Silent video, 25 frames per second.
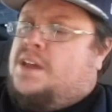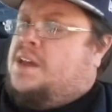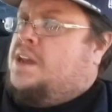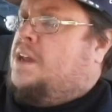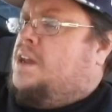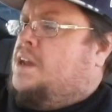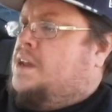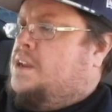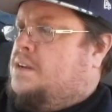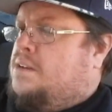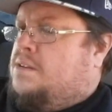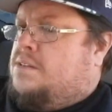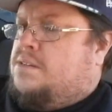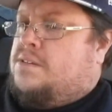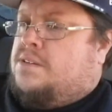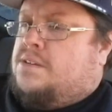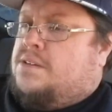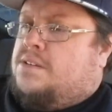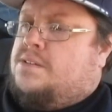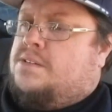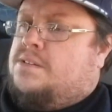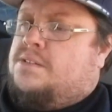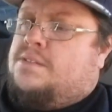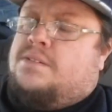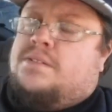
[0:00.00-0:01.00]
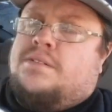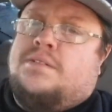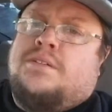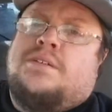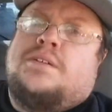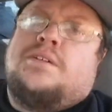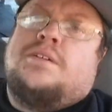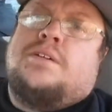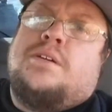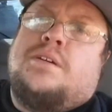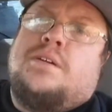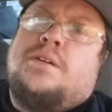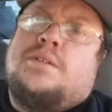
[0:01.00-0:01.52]
And
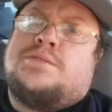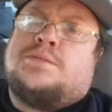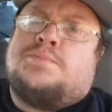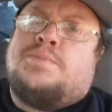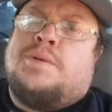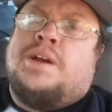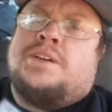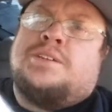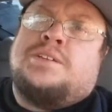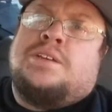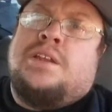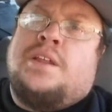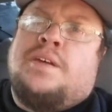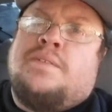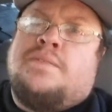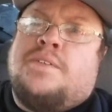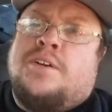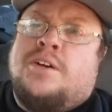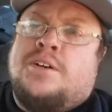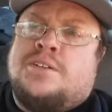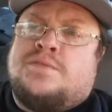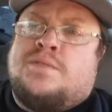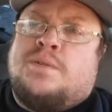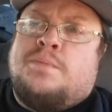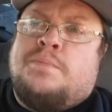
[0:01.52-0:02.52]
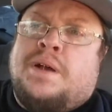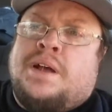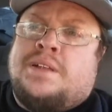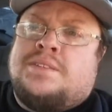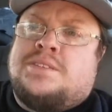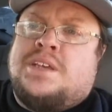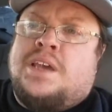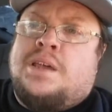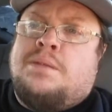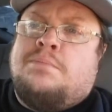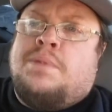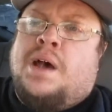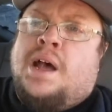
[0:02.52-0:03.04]
surprisingly enough, goes for
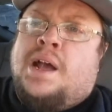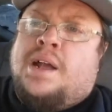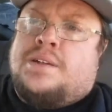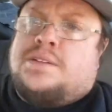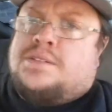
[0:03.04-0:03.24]
about 10